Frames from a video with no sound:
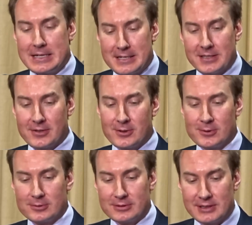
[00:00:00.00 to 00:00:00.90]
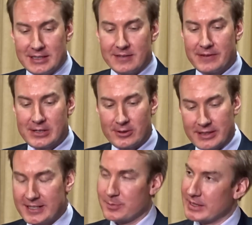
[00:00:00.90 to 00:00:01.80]
So the
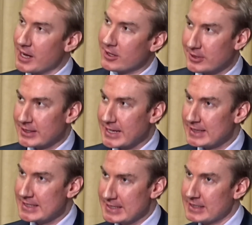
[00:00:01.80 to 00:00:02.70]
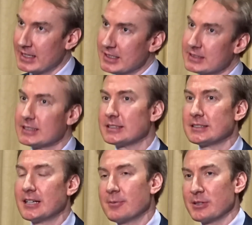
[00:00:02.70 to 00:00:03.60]
difficulty has been how to get these cells.
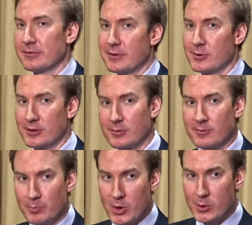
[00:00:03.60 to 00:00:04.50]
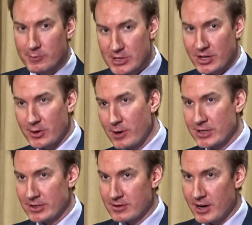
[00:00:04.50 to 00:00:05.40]
I mean, for bone
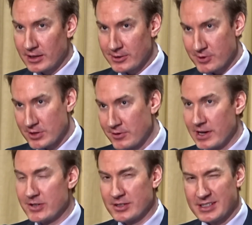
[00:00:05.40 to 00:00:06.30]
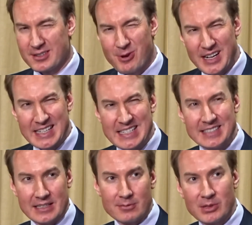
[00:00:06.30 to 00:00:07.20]
regeneration, cartilage regeneration, it's quite
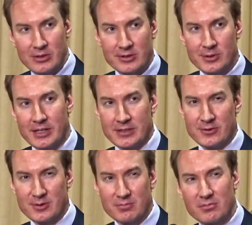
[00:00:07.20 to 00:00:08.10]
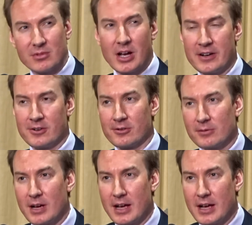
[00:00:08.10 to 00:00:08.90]
easy because you can use either